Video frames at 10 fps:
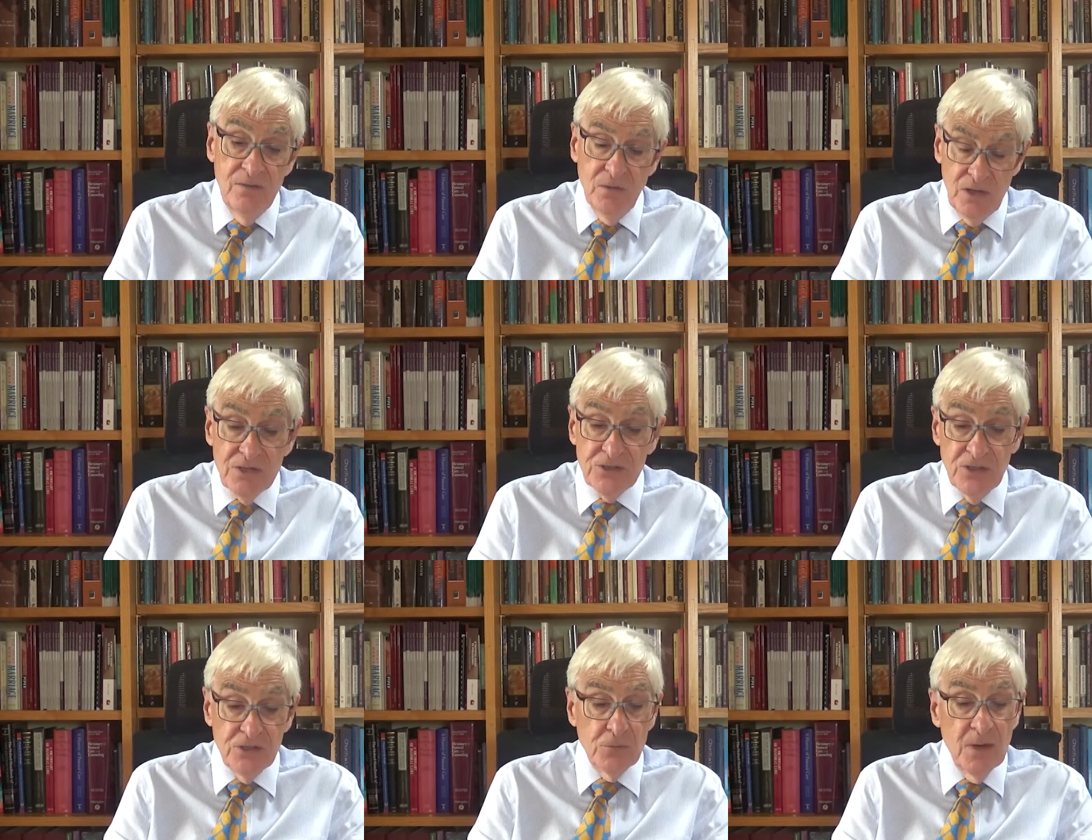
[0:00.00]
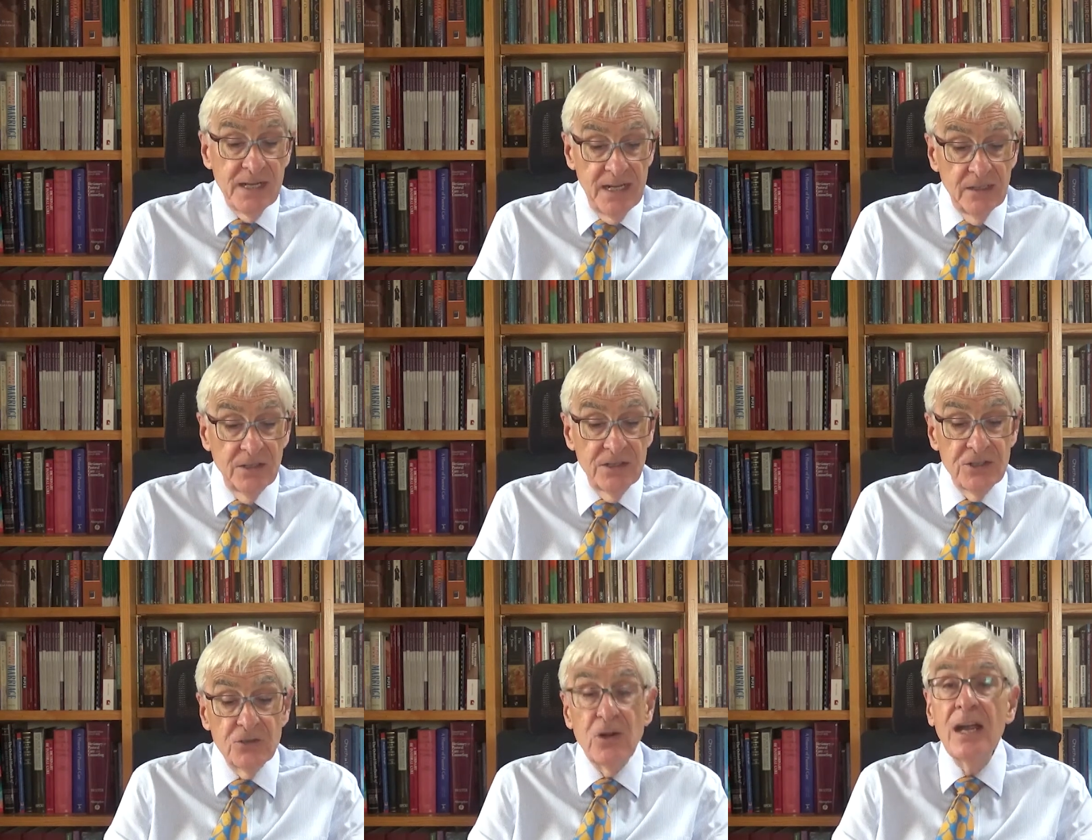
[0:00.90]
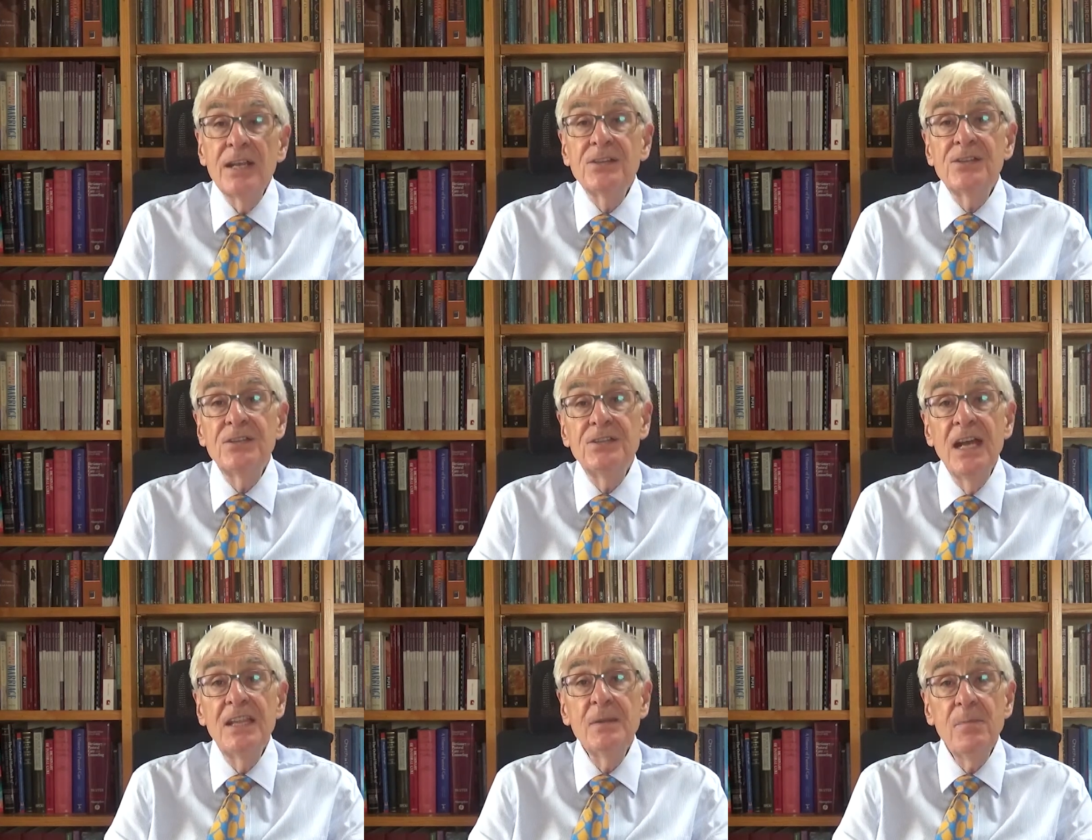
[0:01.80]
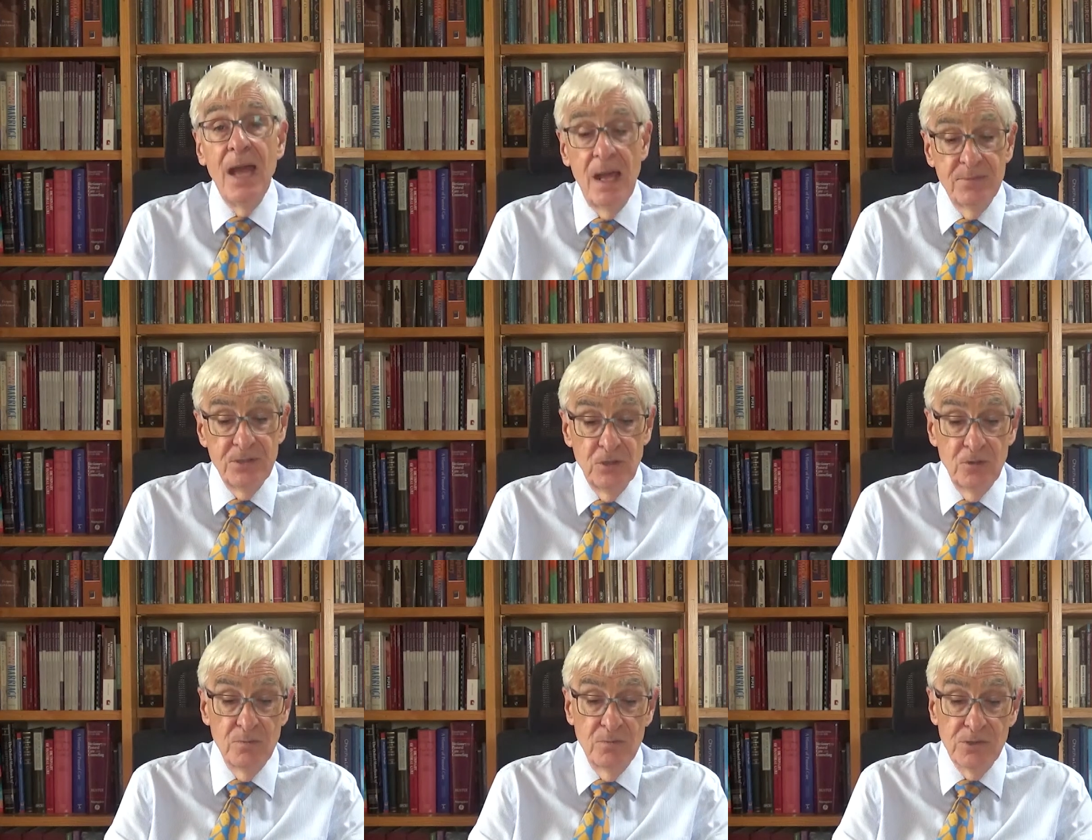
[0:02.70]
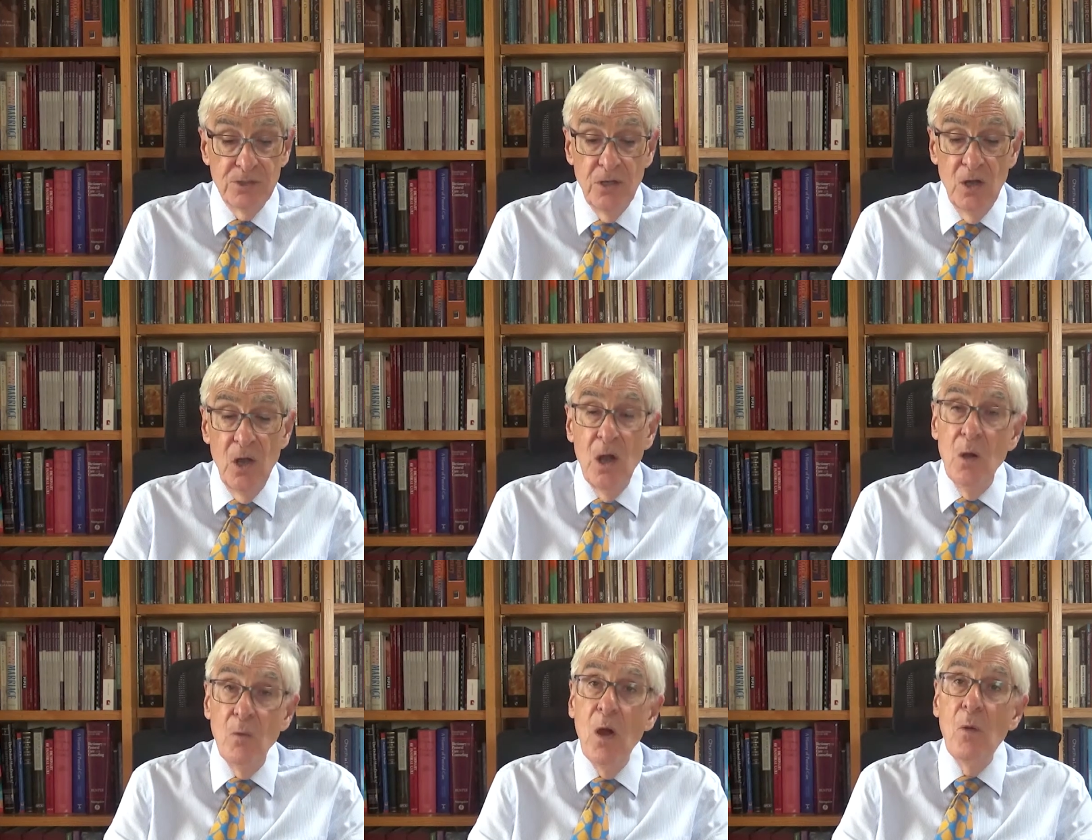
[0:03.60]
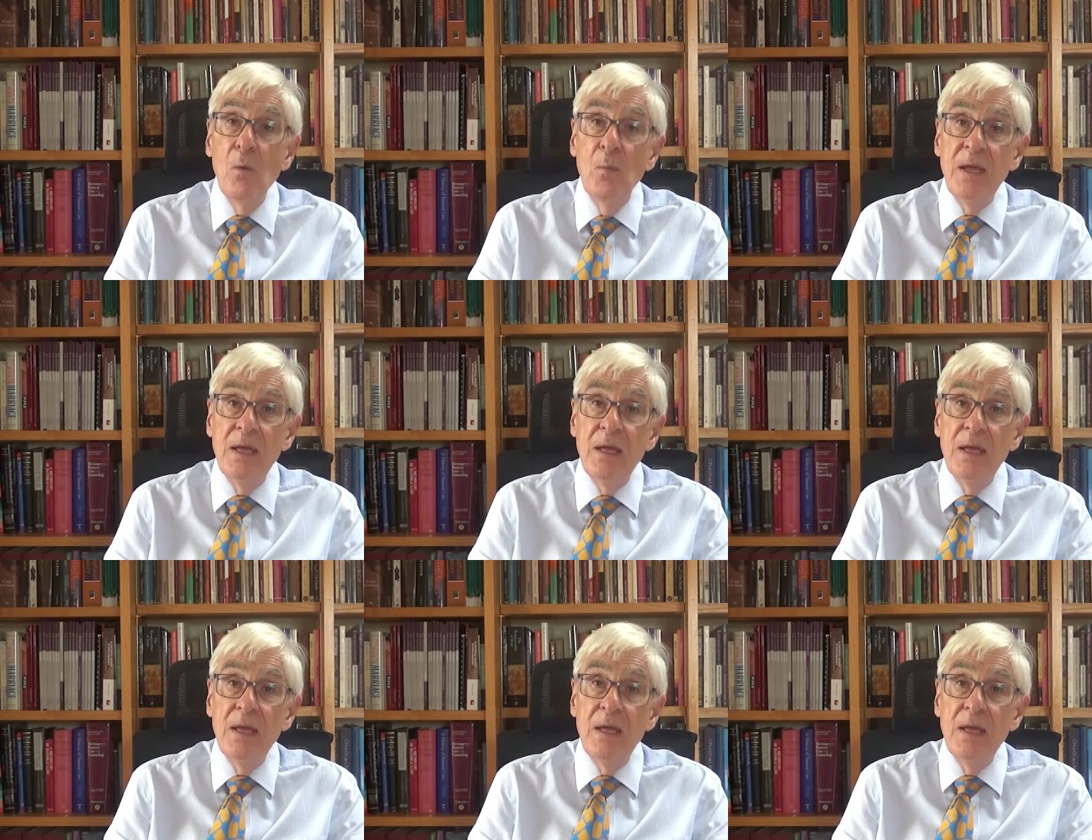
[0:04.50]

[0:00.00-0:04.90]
For instance, when illness strikes and death perhaps looms, what will